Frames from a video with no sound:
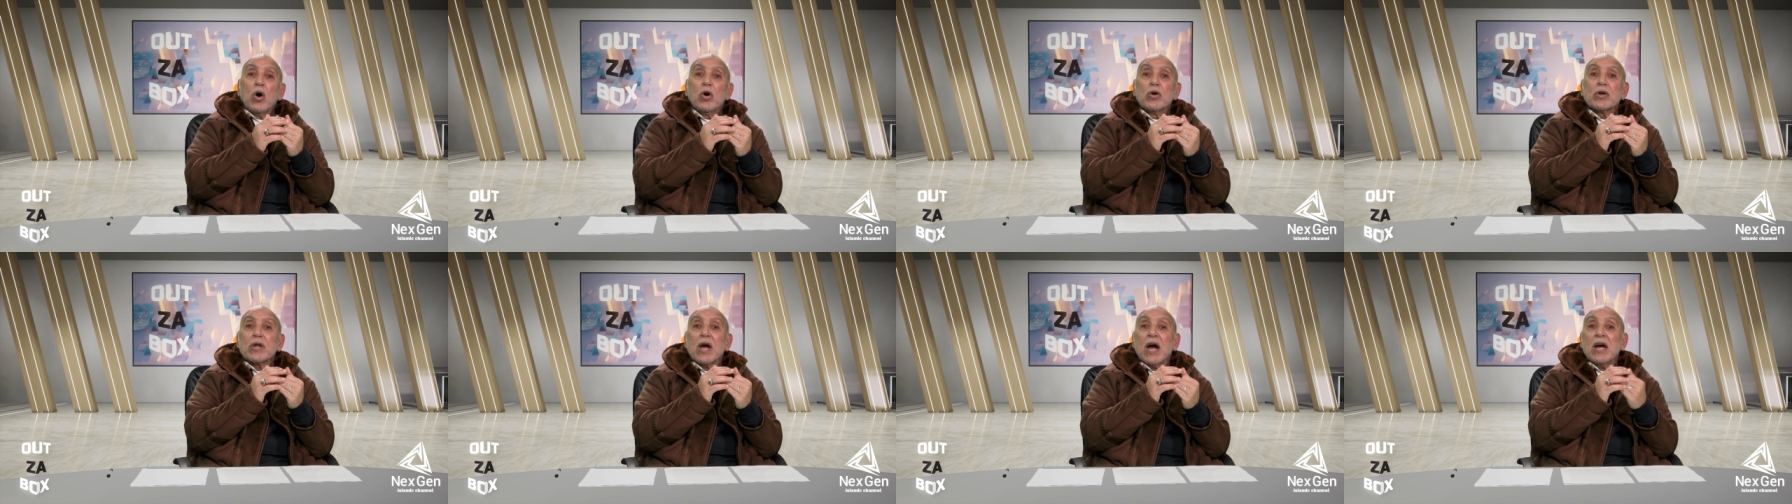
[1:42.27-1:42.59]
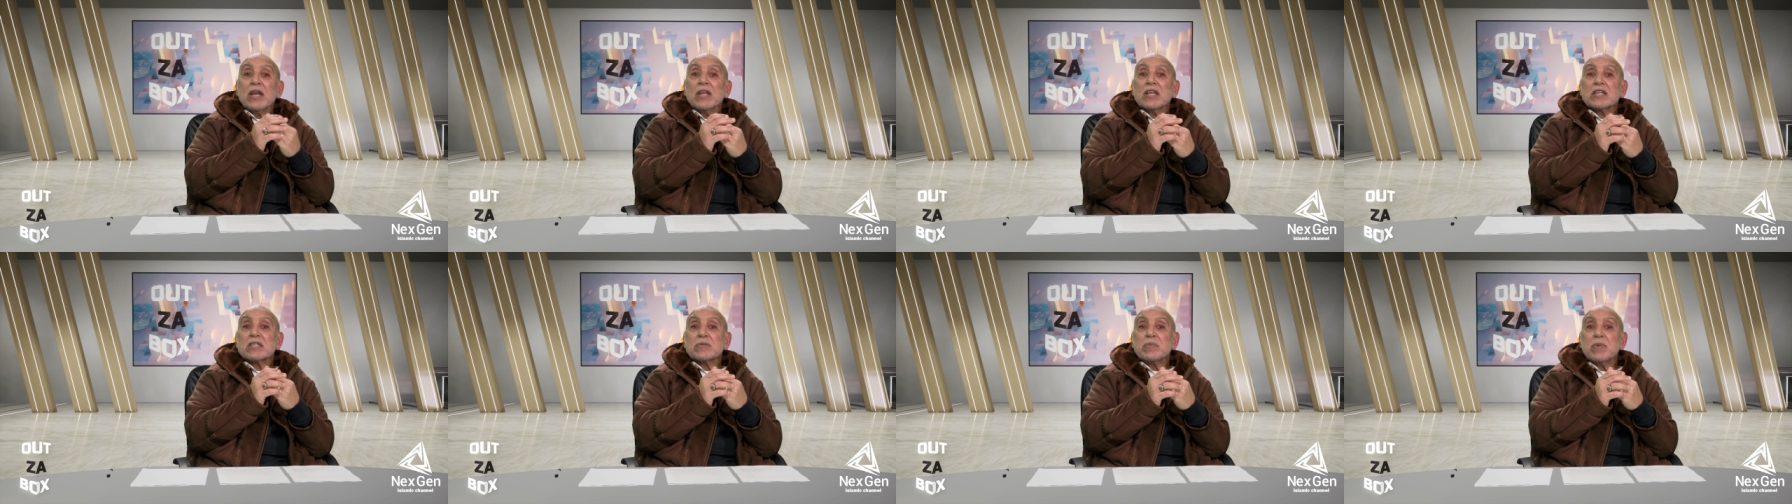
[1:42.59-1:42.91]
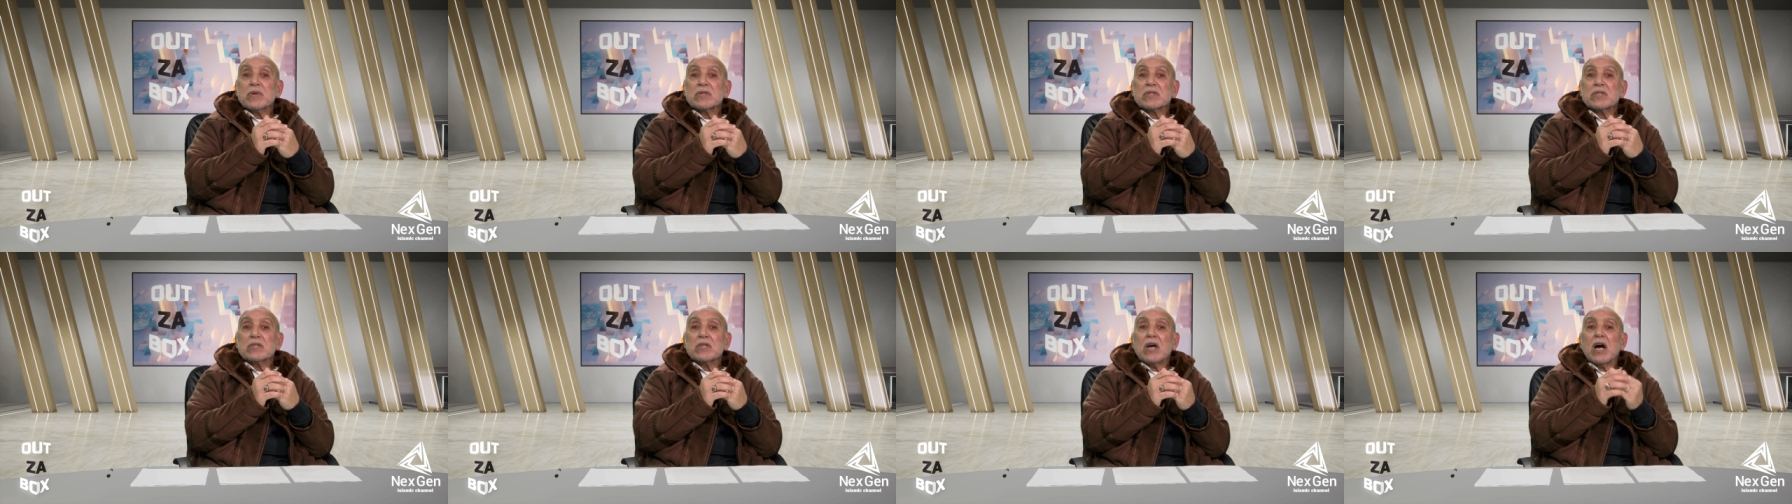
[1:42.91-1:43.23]
or
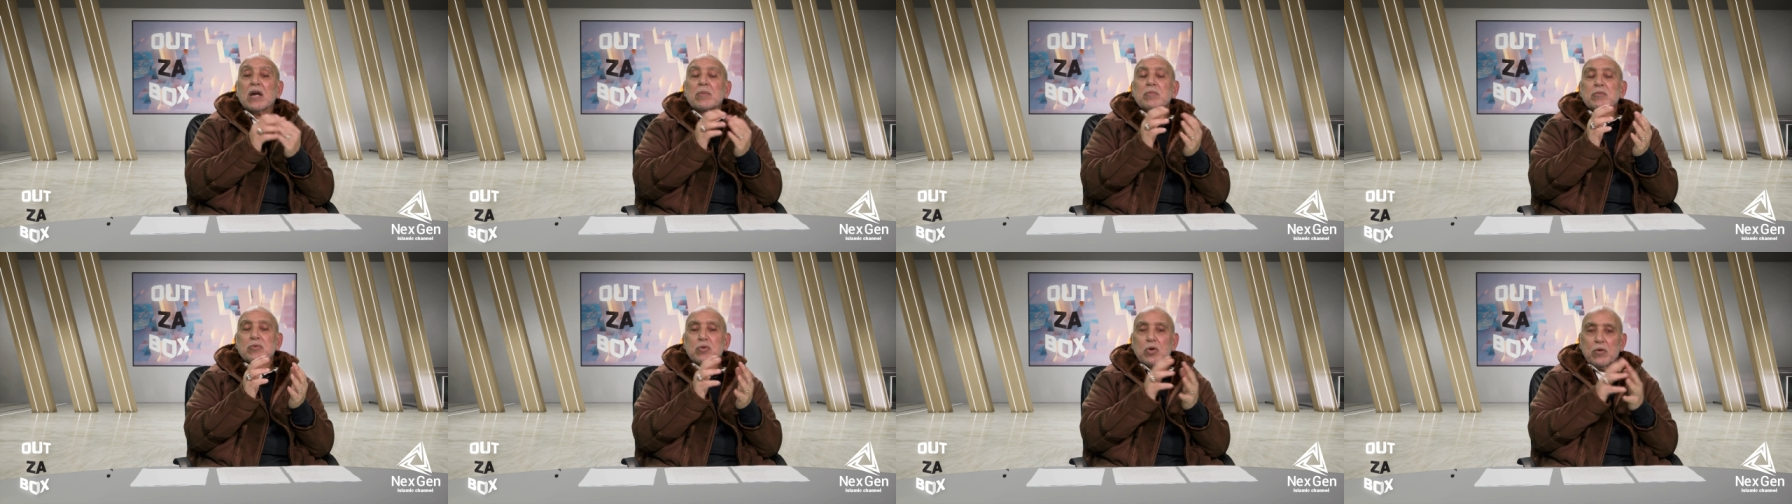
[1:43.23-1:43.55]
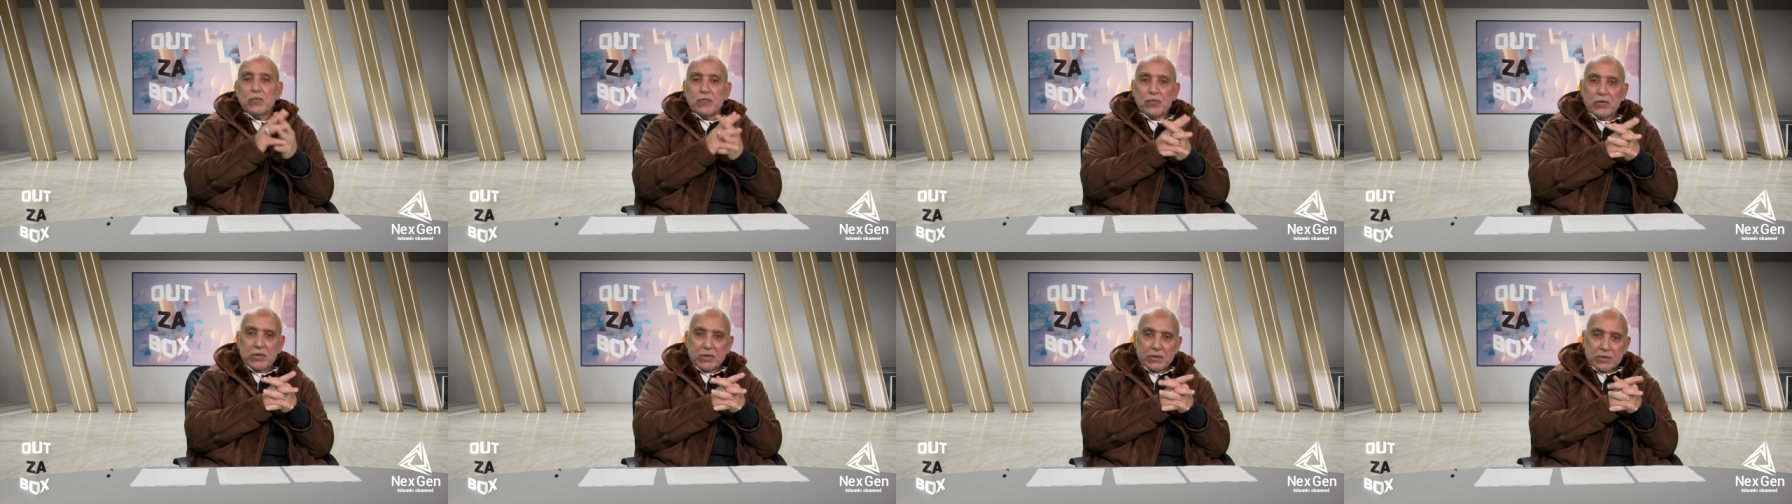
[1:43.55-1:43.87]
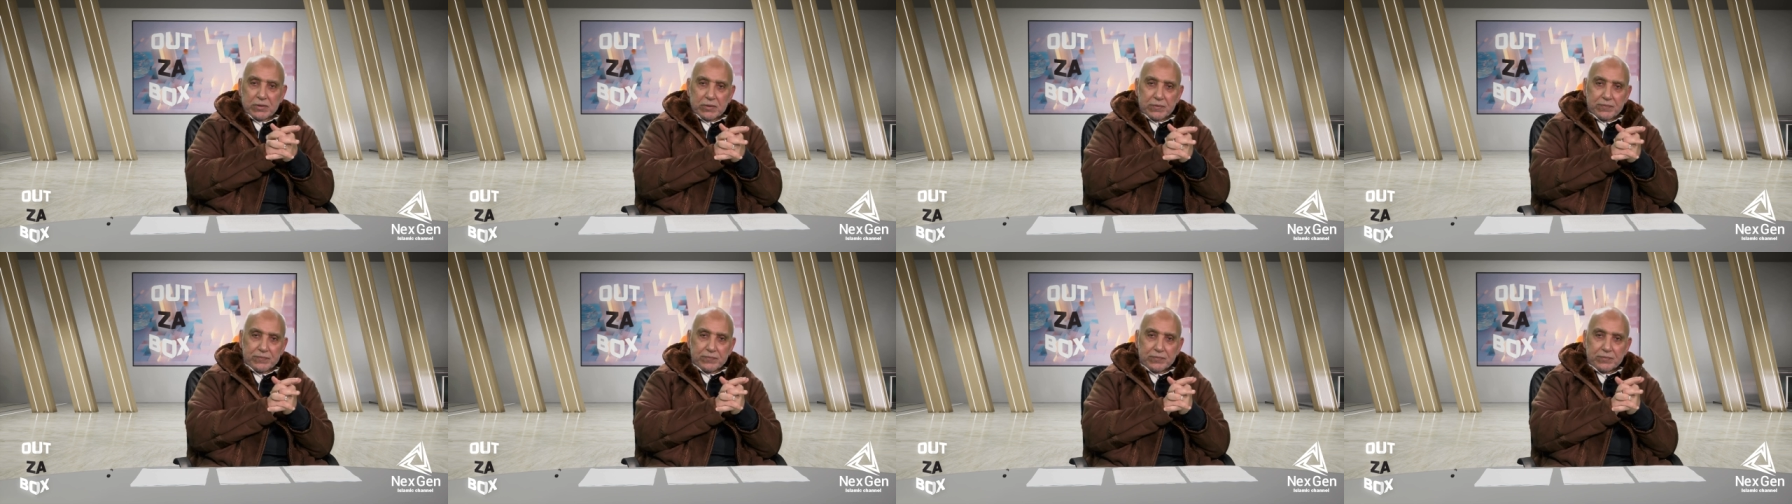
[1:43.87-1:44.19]
unexpected armed
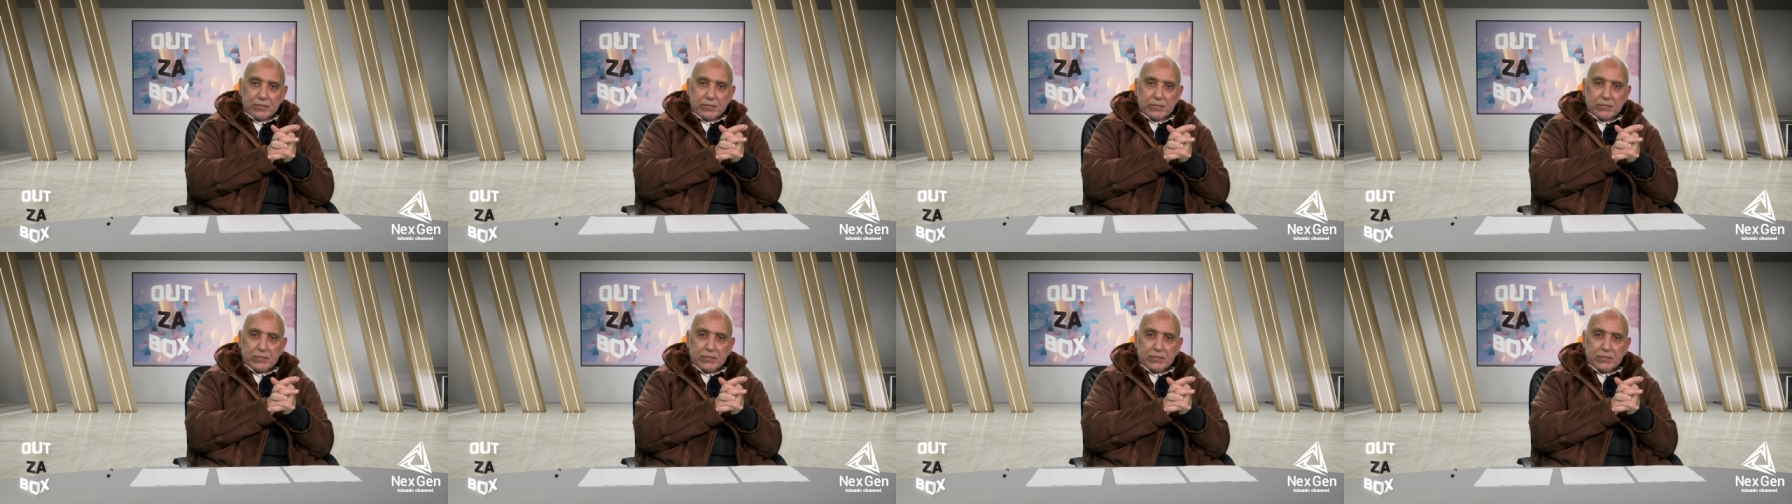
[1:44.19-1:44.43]
conflict.